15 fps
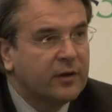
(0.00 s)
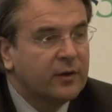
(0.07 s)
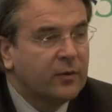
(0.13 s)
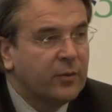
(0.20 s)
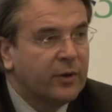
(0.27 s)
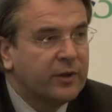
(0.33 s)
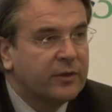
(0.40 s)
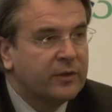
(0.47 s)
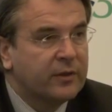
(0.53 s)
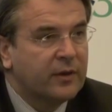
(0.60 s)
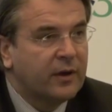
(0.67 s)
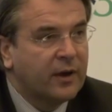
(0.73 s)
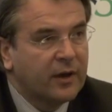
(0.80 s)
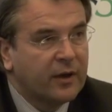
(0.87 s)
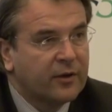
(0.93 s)
uh, with
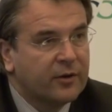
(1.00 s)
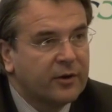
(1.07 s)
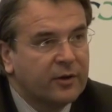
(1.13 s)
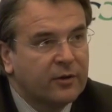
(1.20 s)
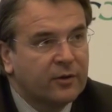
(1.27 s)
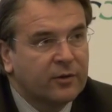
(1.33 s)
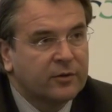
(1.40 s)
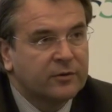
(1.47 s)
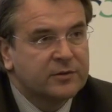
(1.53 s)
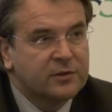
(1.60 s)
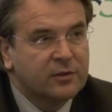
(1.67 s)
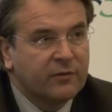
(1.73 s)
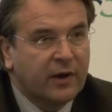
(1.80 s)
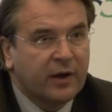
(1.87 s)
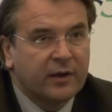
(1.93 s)
Hungary or
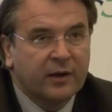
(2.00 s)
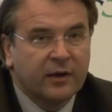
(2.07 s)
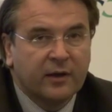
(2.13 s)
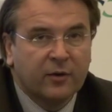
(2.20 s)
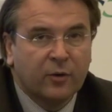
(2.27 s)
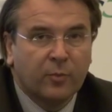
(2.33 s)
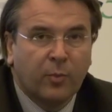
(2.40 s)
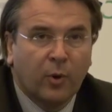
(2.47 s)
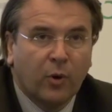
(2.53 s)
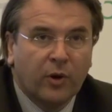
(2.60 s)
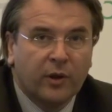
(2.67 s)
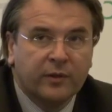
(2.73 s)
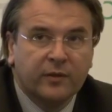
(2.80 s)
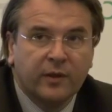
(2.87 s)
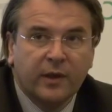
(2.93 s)
Slovakia or
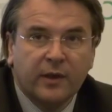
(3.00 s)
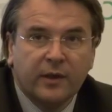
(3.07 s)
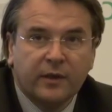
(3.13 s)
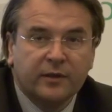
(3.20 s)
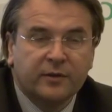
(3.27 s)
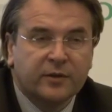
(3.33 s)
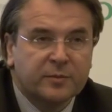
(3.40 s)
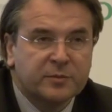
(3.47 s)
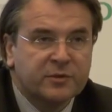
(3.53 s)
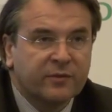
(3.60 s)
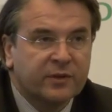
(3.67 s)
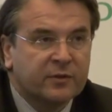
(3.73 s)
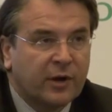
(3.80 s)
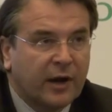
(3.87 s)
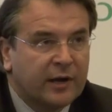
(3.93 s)
Poland in terms of
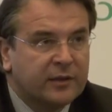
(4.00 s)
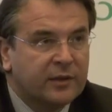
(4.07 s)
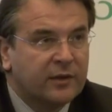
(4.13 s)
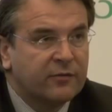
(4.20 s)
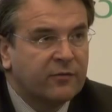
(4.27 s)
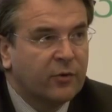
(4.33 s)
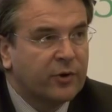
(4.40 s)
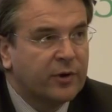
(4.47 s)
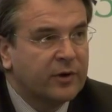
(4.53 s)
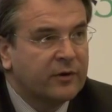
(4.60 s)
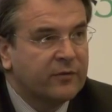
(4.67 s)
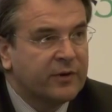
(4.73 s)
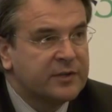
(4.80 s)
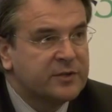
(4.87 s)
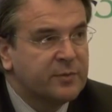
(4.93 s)
attracting foreign
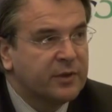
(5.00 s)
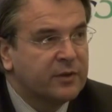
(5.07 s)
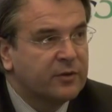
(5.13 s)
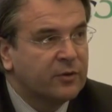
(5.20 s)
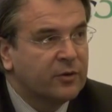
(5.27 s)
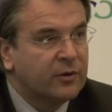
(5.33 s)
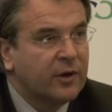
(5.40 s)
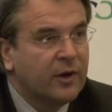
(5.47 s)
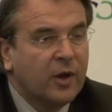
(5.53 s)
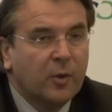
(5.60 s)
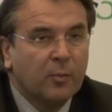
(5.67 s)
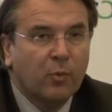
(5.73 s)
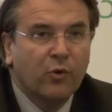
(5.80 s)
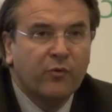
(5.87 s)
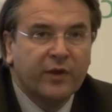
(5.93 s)
investment or
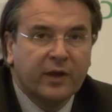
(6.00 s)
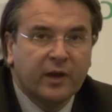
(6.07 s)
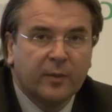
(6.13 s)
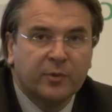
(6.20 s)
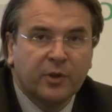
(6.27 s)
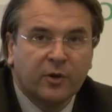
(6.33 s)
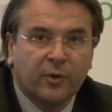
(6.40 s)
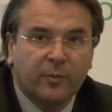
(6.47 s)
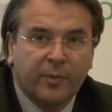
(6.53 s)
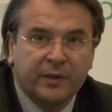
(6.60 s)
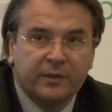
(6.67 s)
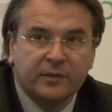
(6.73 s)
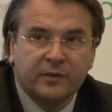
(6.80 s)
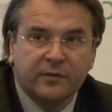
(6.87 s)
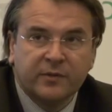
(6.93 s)
moving up the
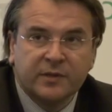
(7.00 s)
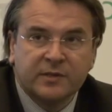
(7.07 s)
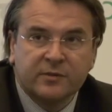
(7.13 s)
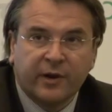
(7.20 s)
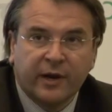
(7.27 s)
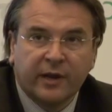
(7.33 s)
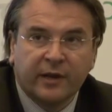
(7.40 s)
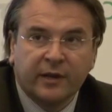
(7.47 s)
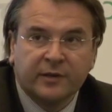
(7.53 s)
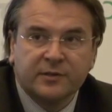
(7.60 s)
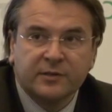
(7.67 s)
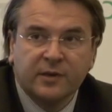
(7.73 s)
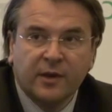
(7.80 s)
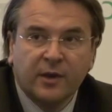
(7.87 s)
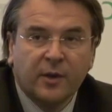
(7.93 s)
competitiveness
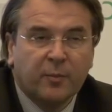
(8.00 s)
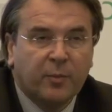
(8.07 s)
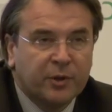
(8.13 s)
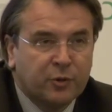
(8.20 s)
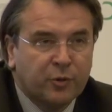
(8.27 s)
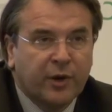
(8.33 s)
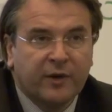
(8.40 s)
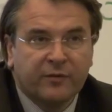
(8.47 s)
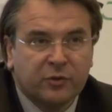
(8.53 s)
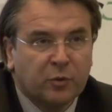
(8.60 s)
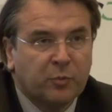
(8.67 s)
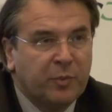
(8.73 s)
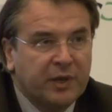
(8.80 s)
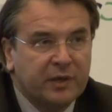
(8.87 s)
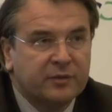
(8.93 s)
rankings, but you have
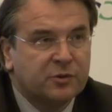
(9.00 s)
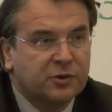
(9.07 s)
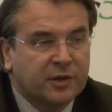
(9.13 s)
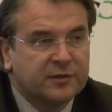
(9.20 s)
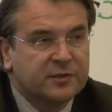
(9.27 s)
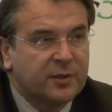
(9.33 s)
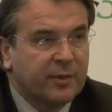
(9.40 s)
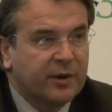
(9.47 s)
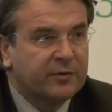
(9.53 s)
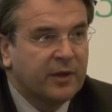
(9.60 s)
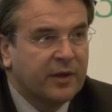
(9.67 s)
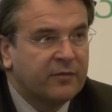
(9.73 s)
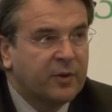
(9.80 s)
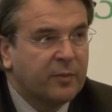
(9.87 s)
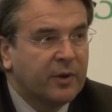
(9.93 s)
to beat just about
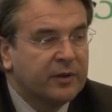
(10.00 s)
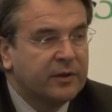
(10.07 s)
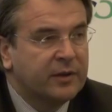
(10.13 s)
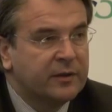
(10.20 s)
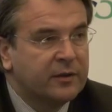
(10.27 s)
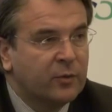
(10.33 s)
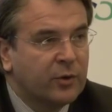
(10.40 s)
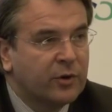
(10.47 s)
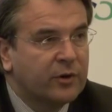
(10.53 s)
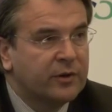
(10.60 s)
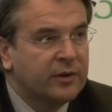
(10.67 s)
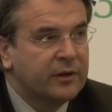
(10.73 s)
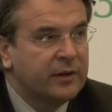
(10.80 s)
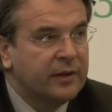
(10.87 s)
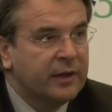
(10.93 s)
everybody in the
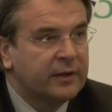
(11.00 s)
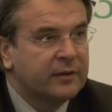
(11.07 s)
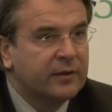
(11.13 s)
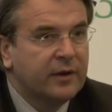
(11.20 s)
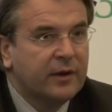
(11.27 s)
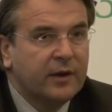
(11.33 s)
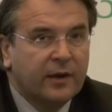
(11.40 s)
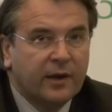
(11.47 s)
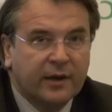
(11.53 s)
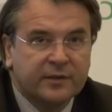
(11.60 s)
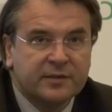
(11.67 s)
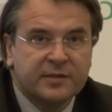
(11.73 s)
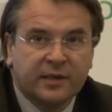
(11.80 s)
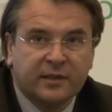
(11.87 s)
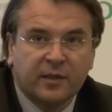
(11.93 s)
world in the end
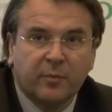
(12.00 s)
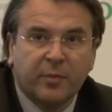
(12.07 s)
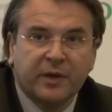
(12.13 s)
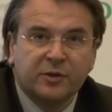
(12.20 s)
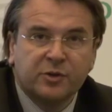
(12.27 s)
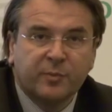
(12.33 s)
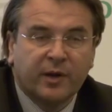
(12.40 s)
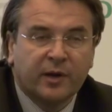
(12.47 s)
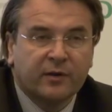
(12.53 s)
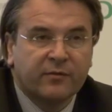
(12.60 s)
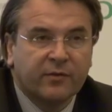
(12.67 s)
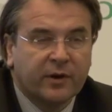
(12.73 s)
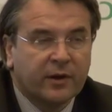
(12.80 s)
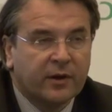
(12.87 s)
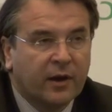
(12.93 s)
and set the benchmark
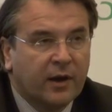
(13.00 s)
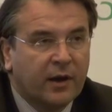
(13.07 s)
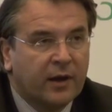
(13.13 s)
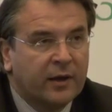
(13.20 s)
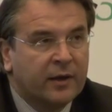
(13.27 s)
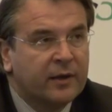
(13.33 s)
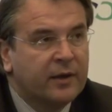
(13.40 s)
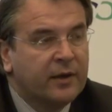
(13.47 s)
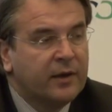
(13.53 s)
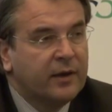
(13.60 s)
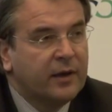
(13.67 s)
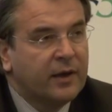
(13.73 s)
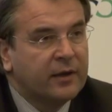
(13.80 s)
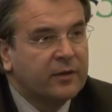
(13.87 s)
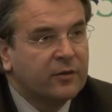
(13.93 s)
very high.
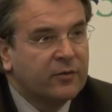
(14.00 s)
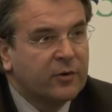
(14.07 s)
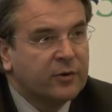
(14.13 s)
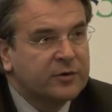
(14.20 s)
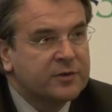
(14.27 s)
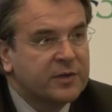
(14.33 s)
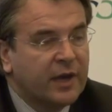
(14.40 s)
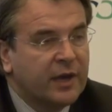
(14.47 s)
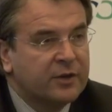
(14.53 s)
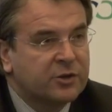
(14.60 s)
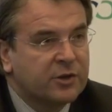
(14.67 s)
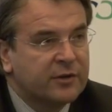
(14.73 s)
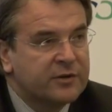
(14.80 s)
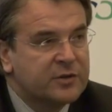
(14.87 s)
And of course, Asia